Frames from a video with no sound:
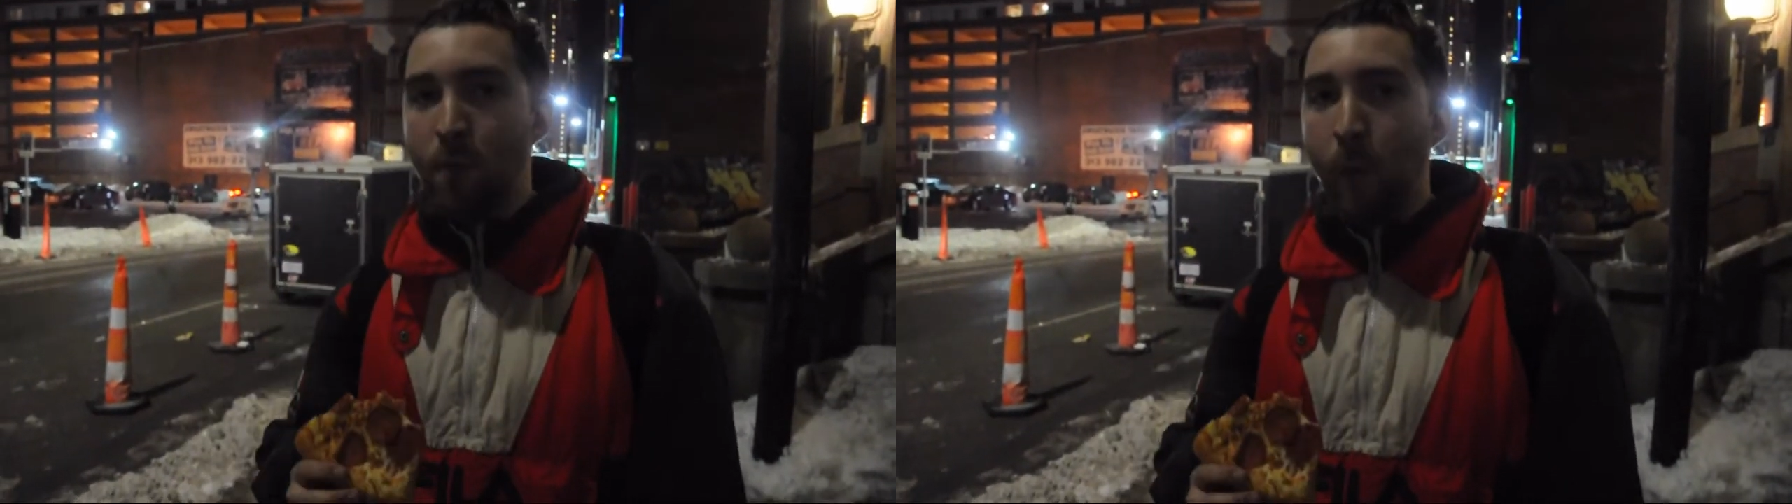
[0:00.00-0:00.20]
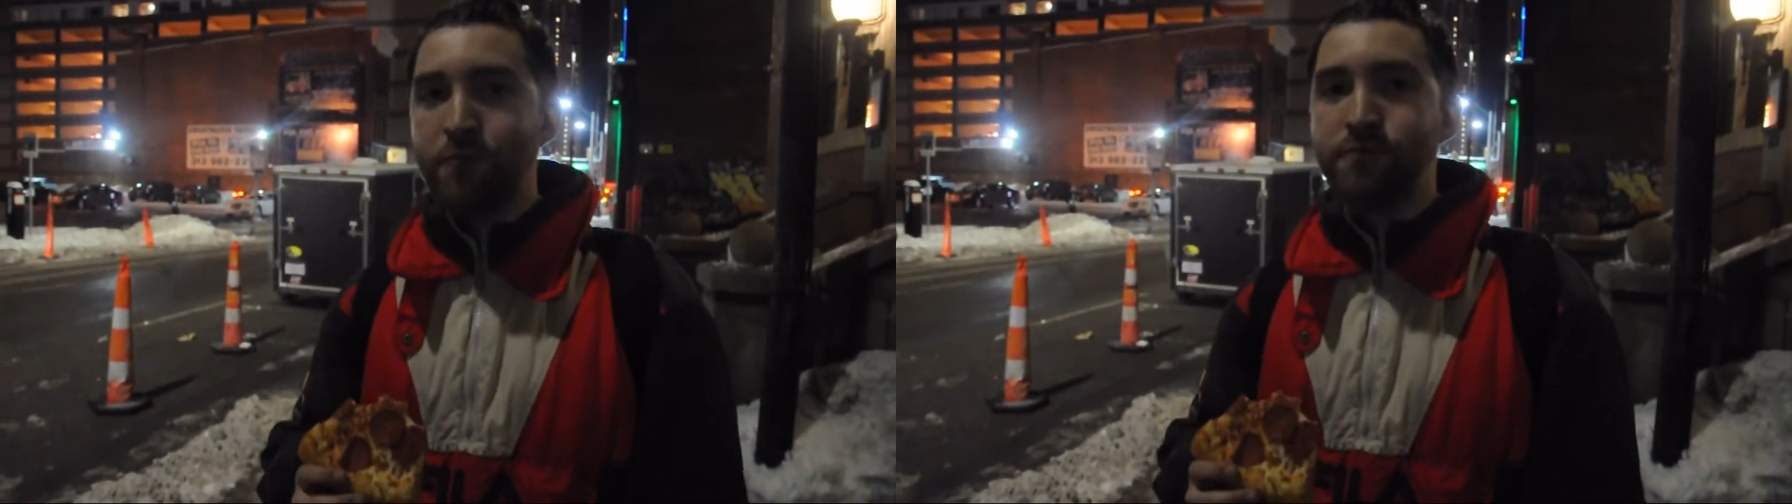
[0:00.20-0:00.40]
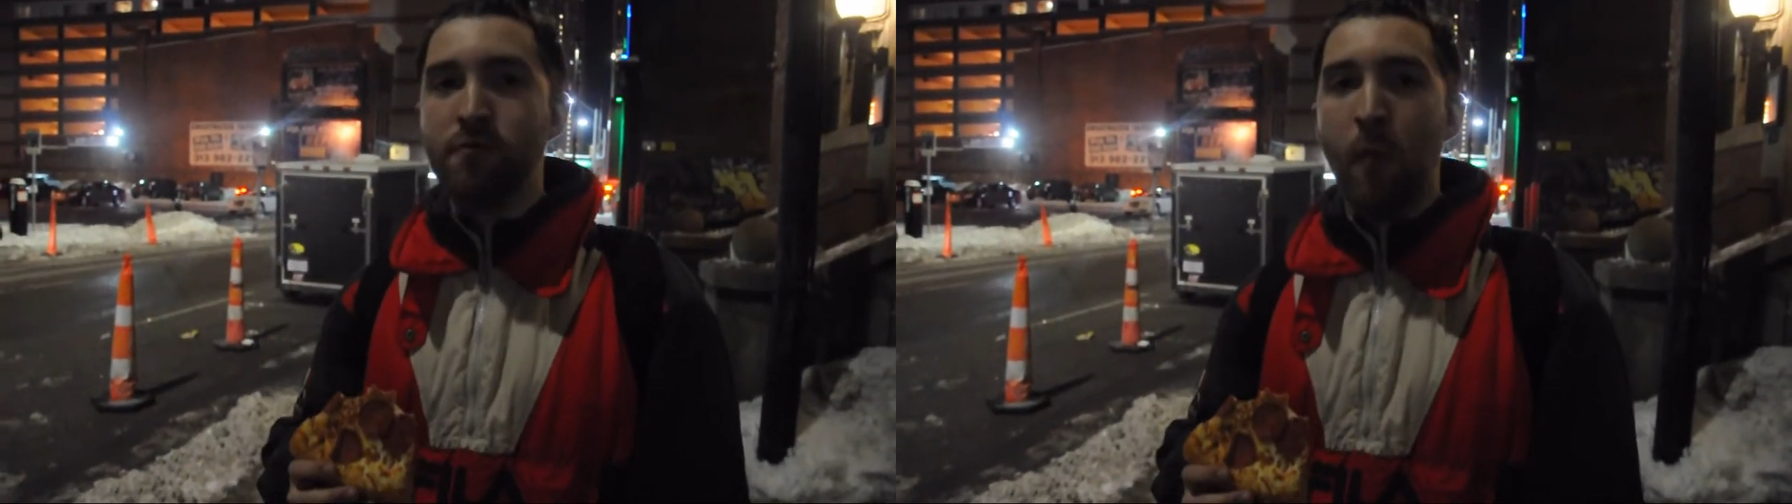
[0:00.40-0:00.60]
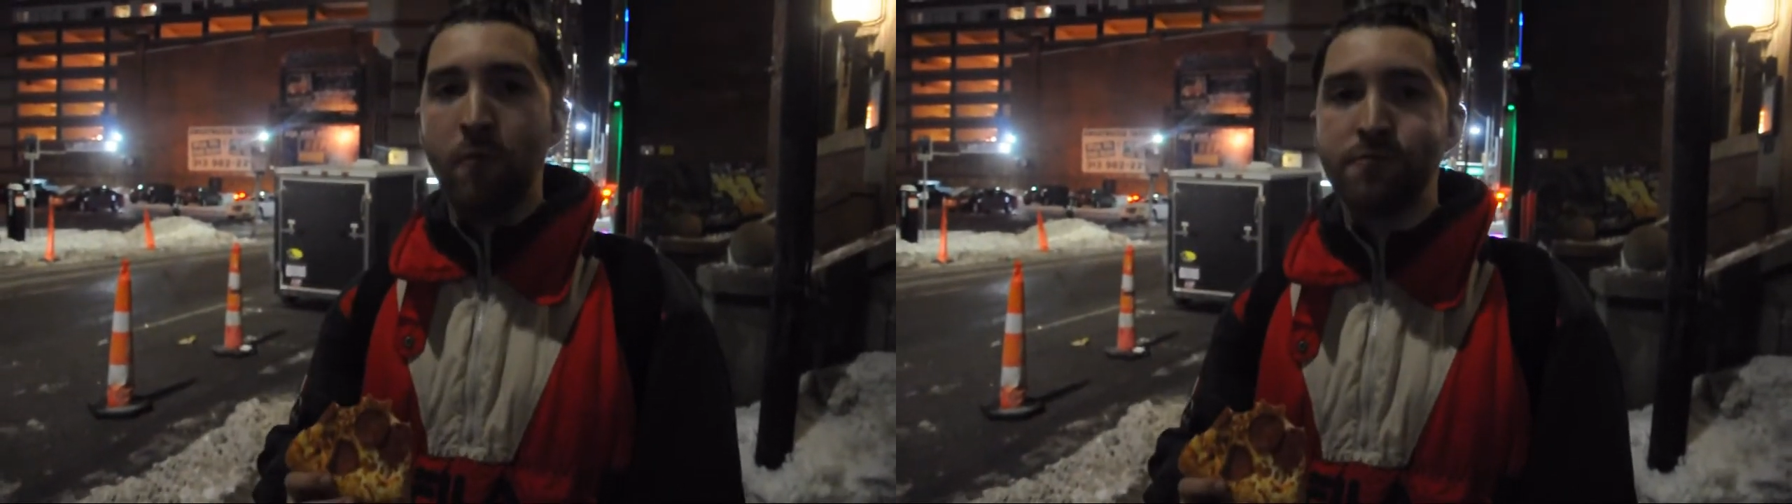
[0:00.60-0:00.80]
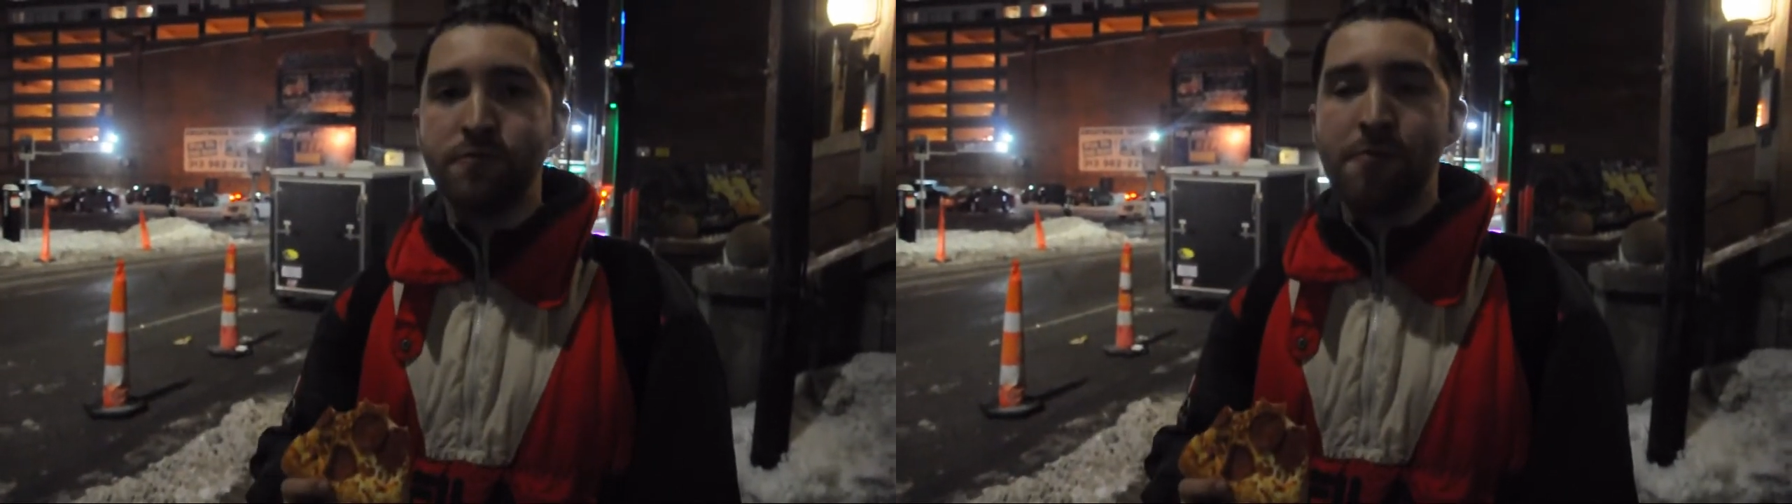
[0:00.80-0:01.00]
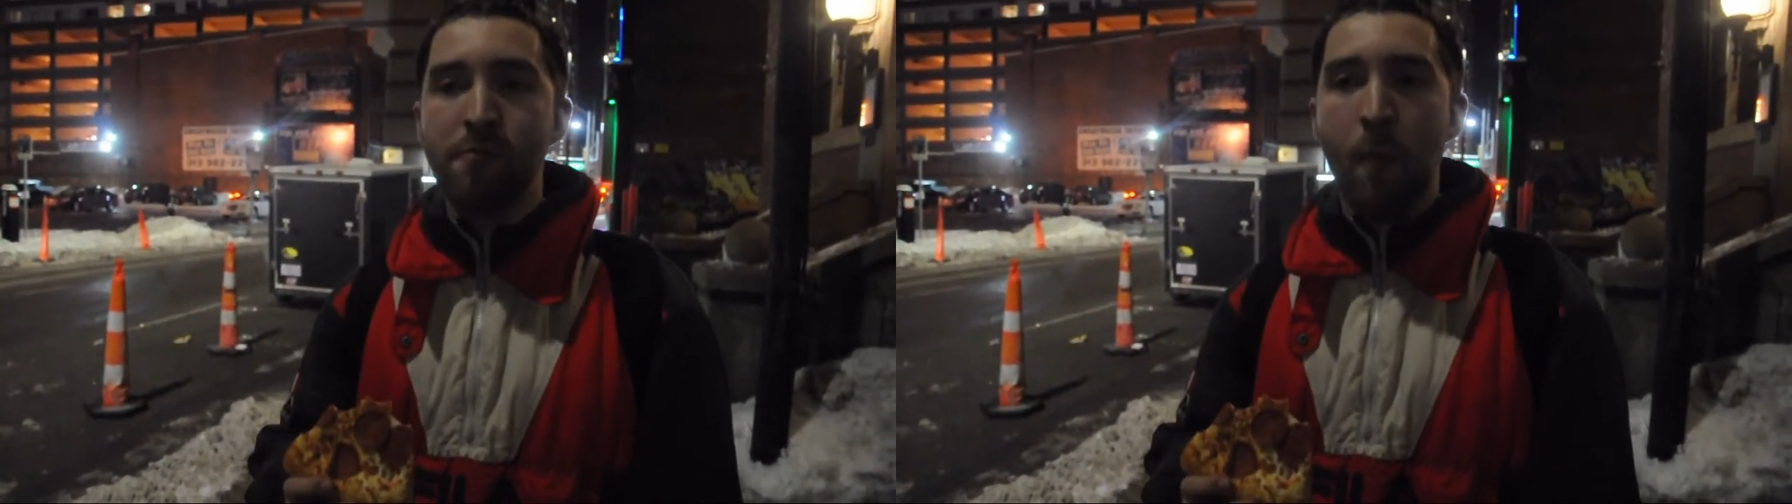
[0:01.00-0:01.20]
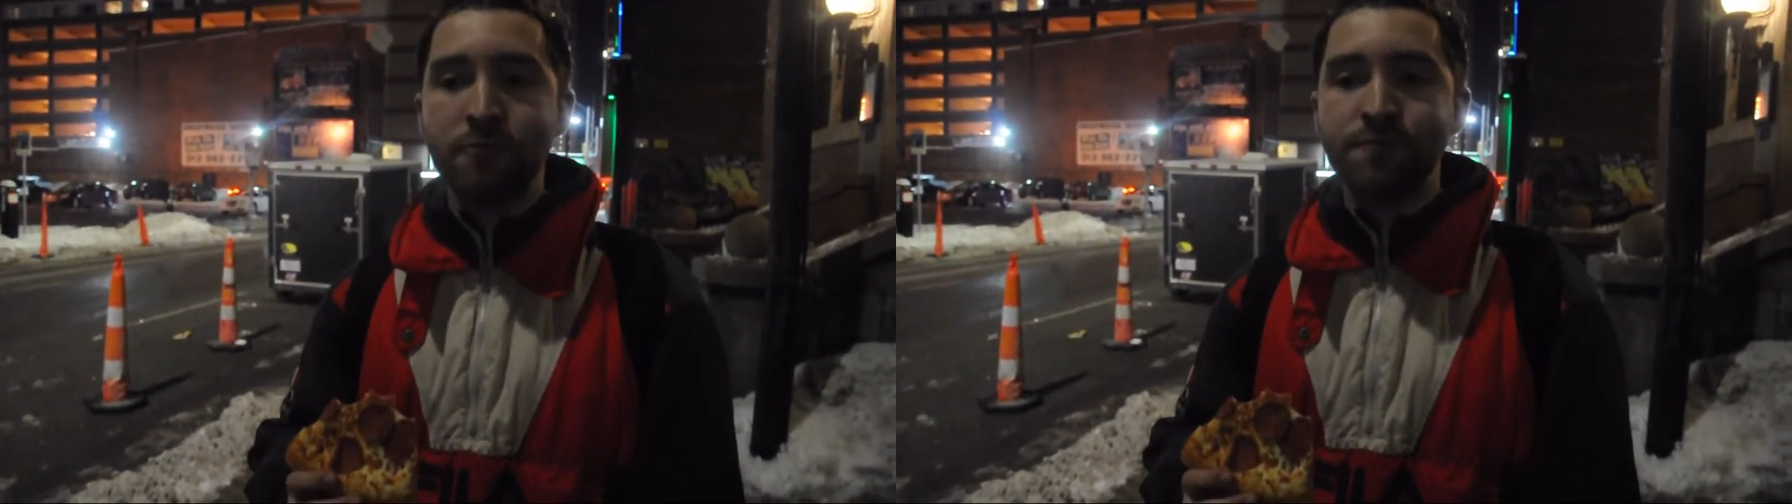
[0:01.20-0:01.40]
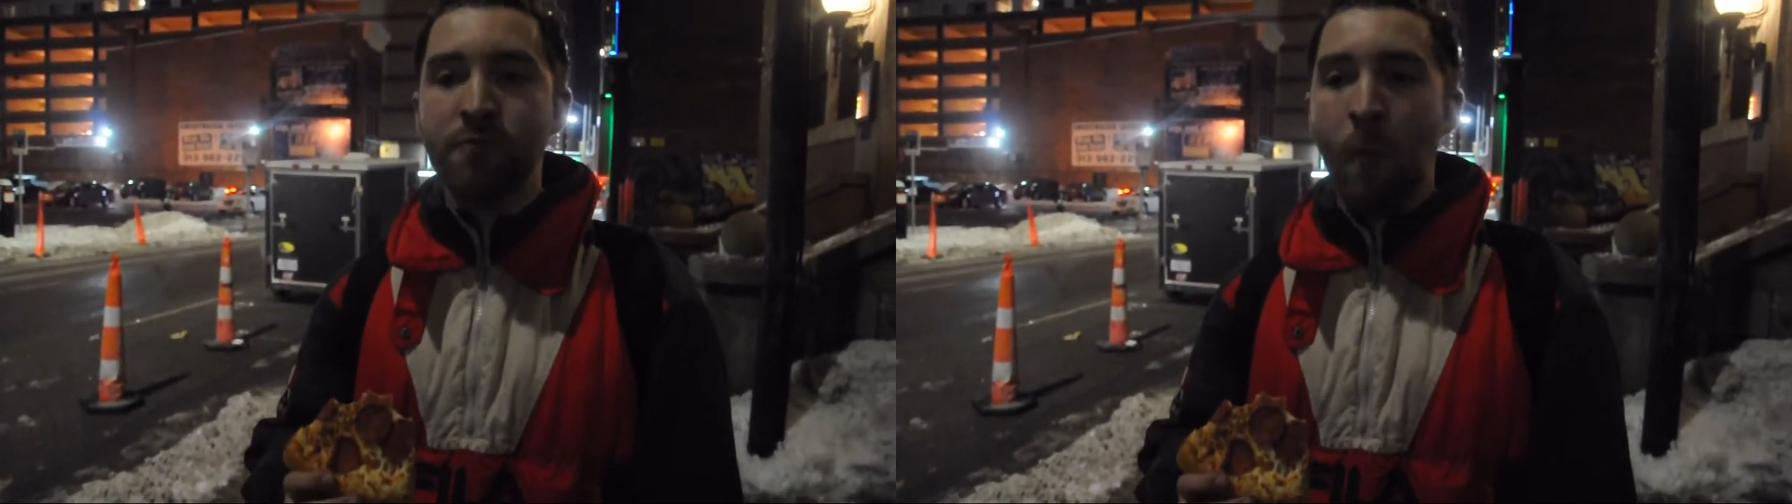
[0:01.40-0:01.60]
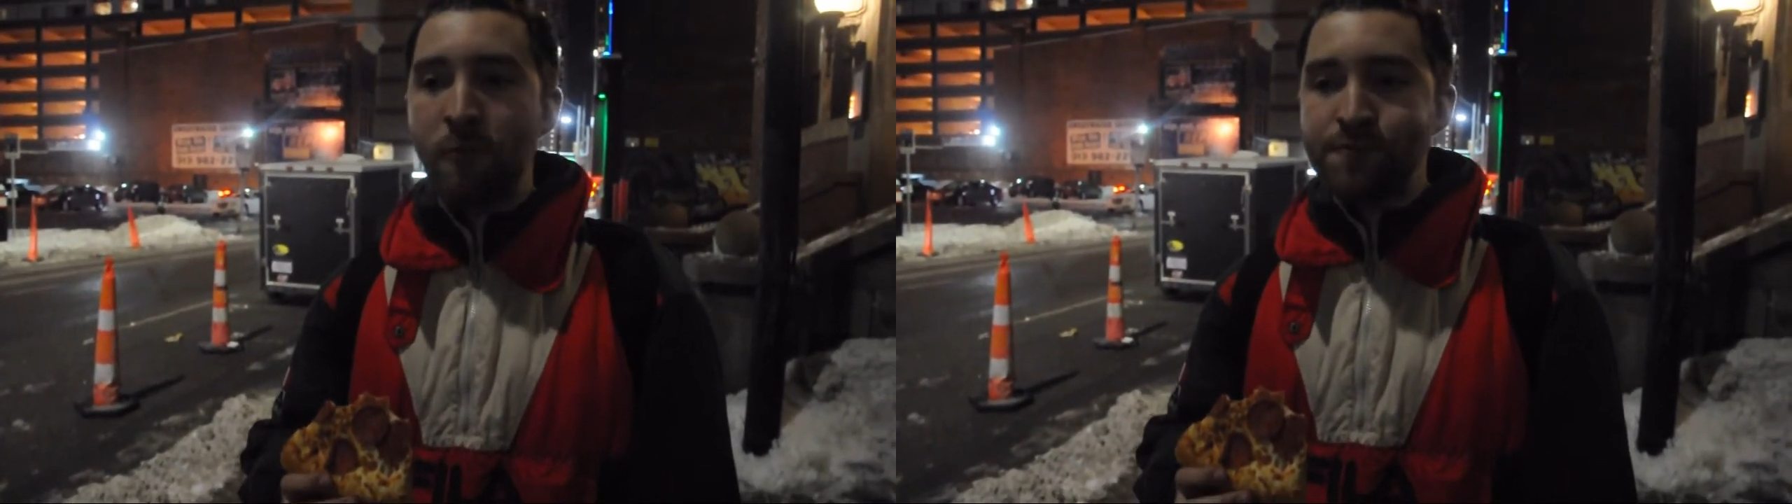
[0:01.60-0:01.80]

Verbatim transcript: caring what people thought and just started rapping.